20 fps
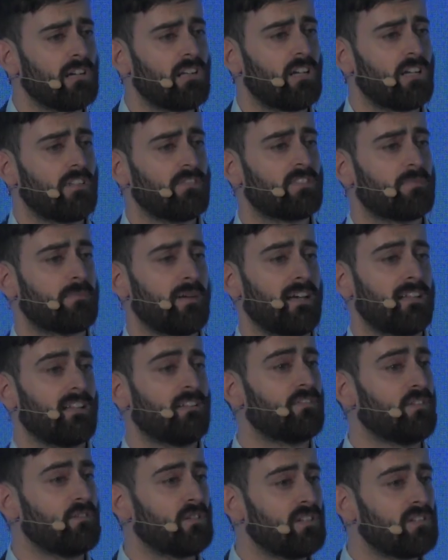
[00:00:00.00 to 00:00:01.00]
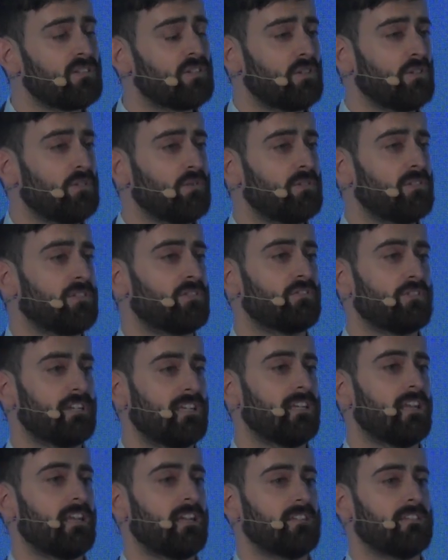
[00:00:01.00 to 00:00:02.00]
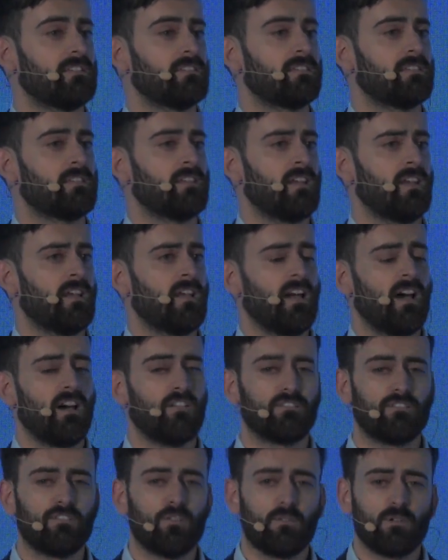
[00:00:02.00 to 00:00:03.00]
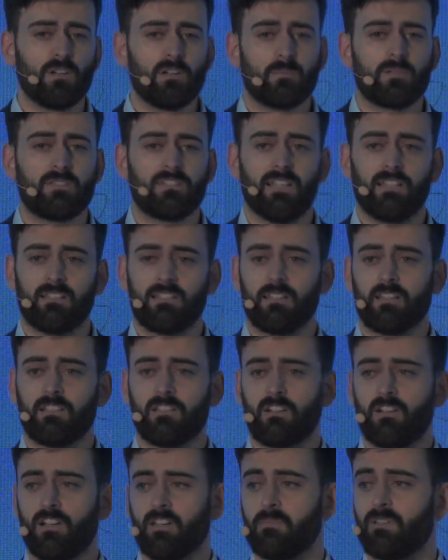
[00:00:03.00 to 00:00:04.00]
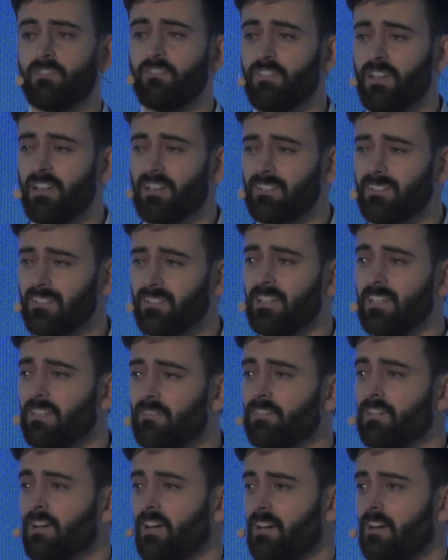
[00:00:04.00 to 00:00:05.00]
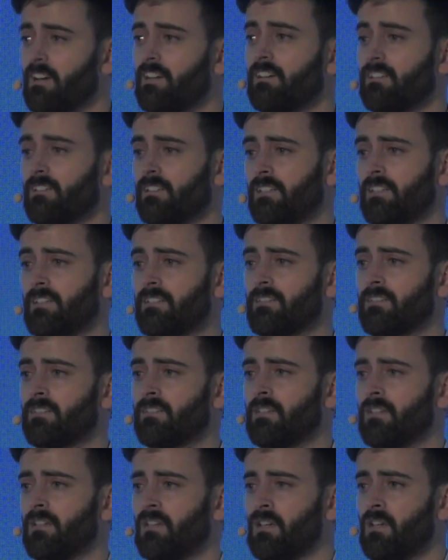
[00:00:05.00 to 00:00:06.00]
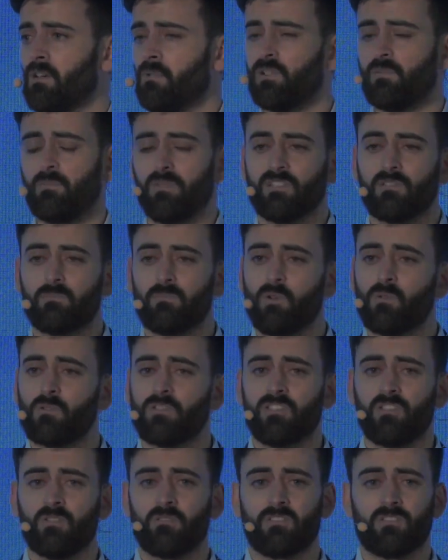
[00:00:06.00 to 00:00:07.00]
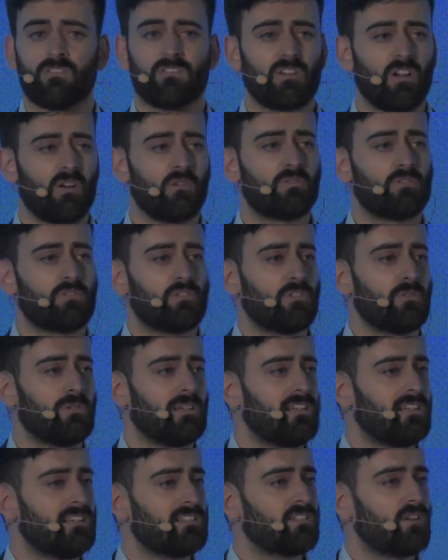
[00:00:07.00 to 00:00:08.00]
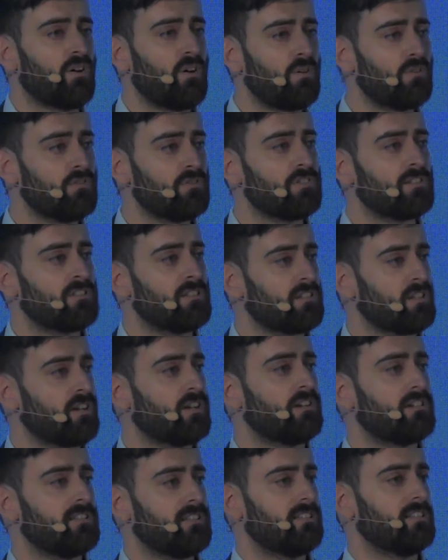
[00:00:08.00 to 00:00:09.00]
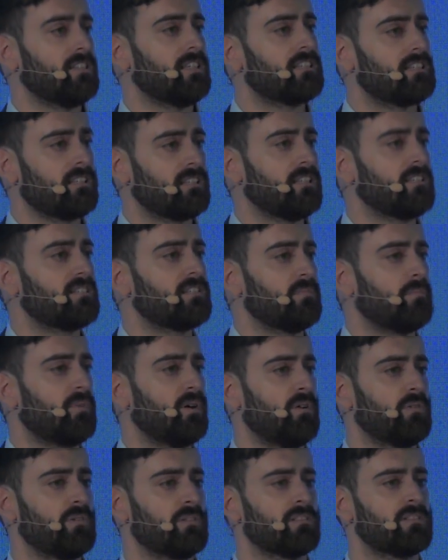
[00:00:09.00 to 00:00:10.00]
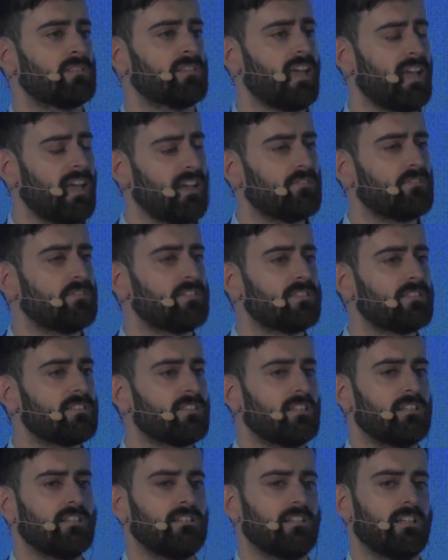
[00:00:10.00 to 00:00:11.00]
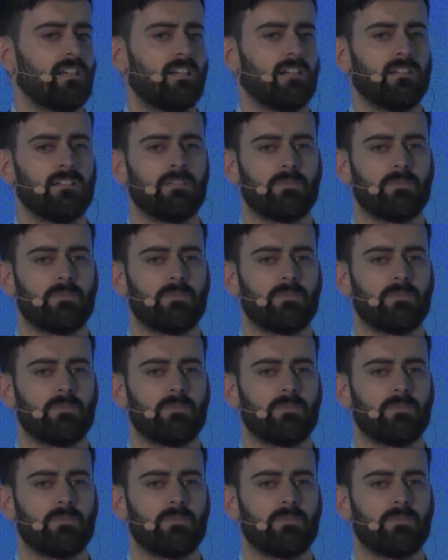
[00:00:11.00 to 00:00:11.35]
lifespan of only 2 to 3 days, and 40% of the time it fails even earlier than this, which means most users go through at least 136 of these components every single year.